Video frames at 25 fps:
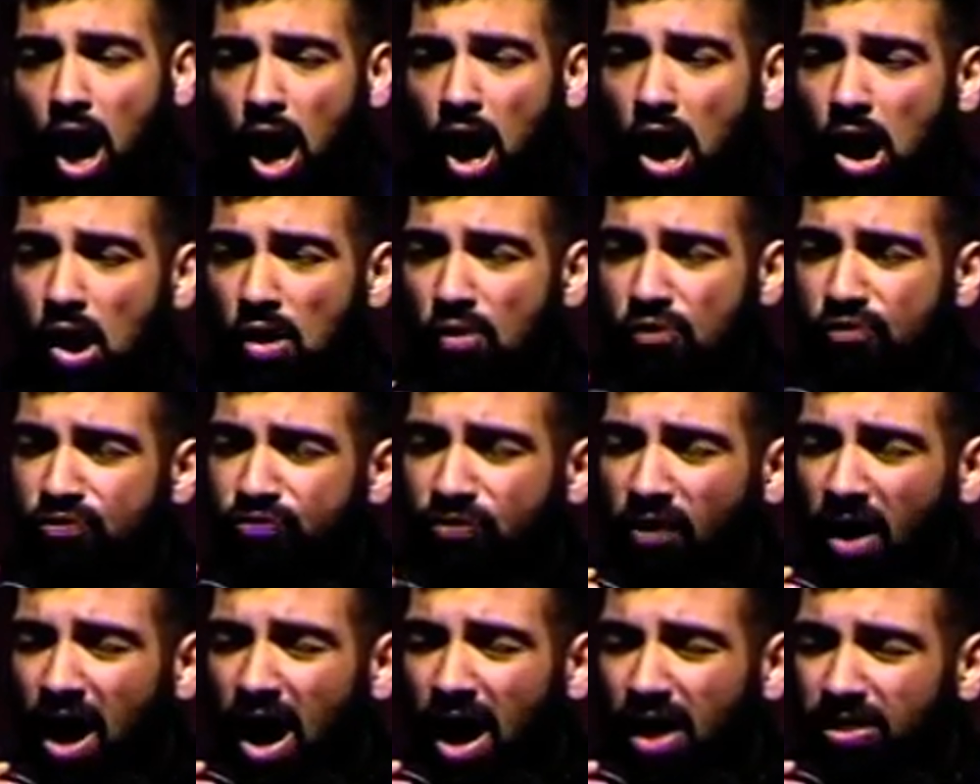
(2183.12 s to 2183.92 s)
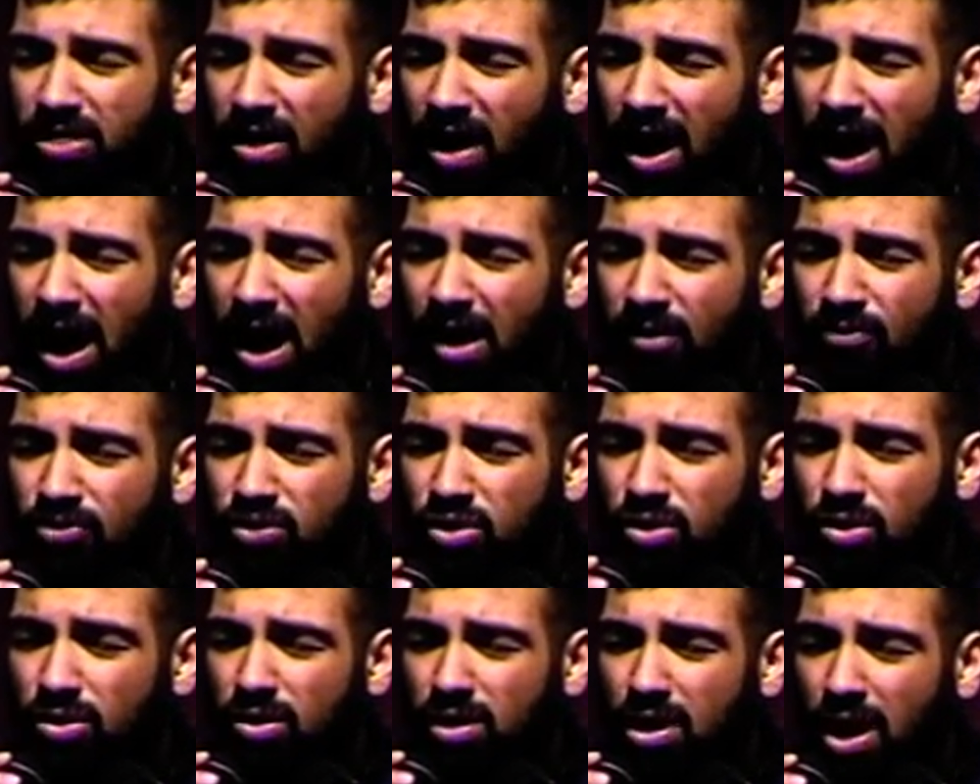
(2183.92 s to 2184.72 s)
Oh, Father, have
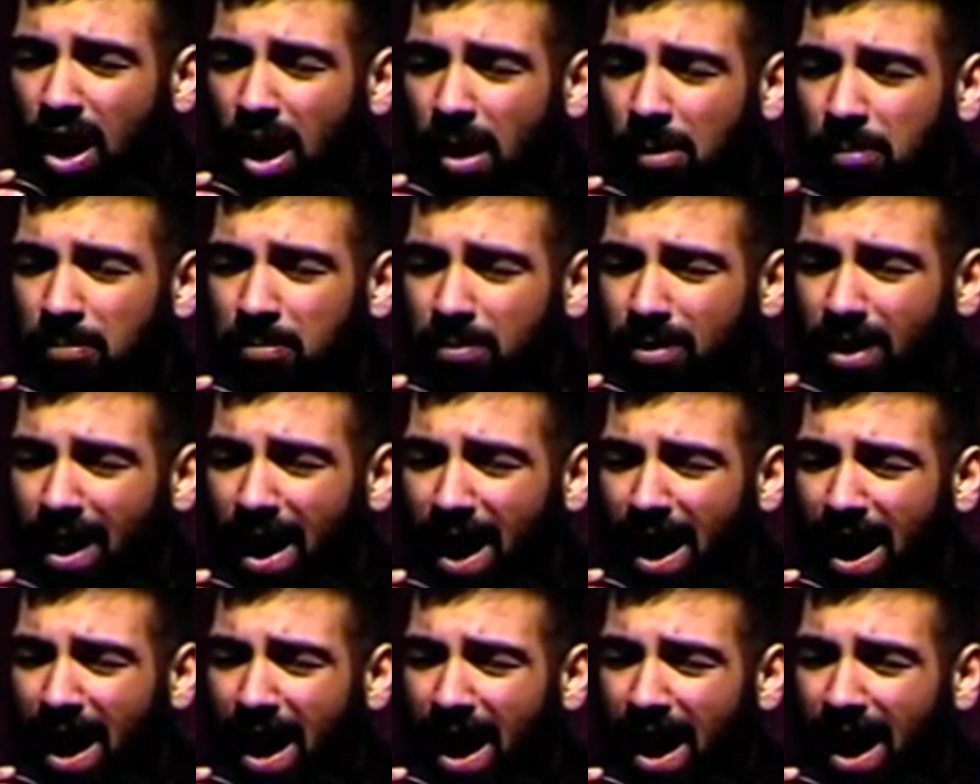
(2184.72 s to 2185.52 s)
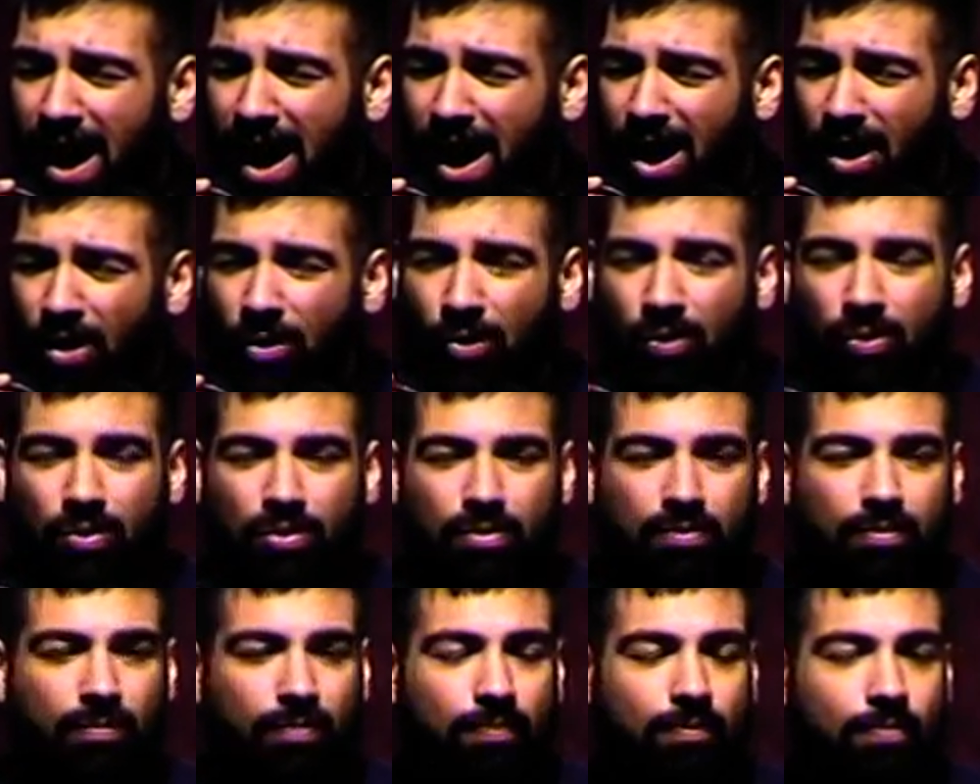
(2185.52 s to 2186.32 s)
you come
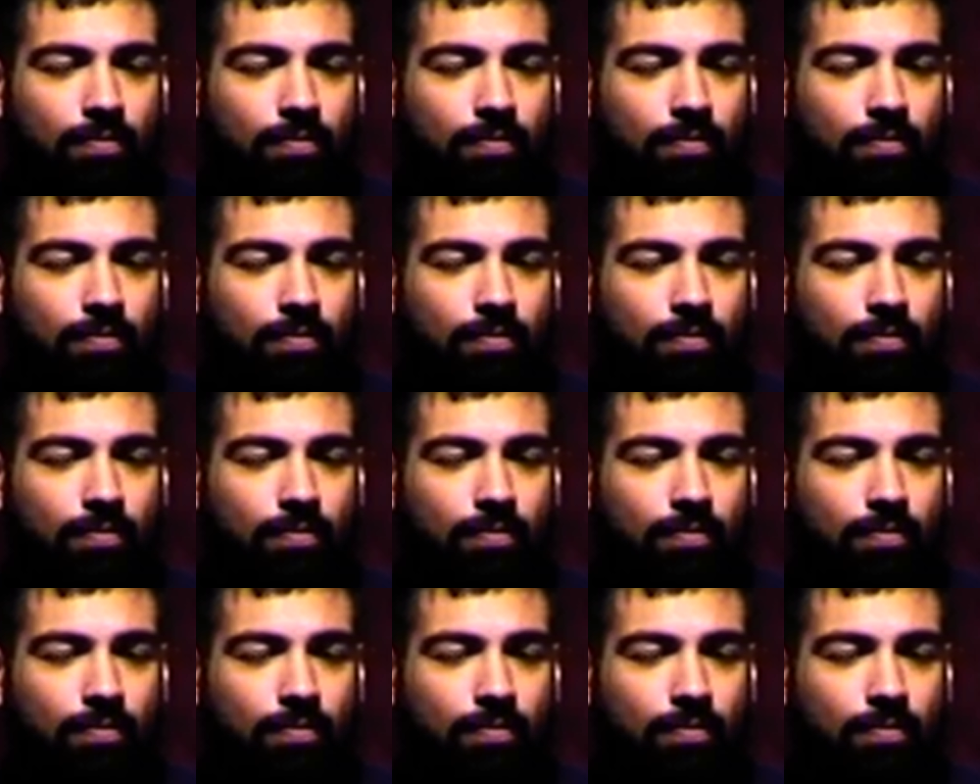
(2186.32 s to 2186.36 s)
now?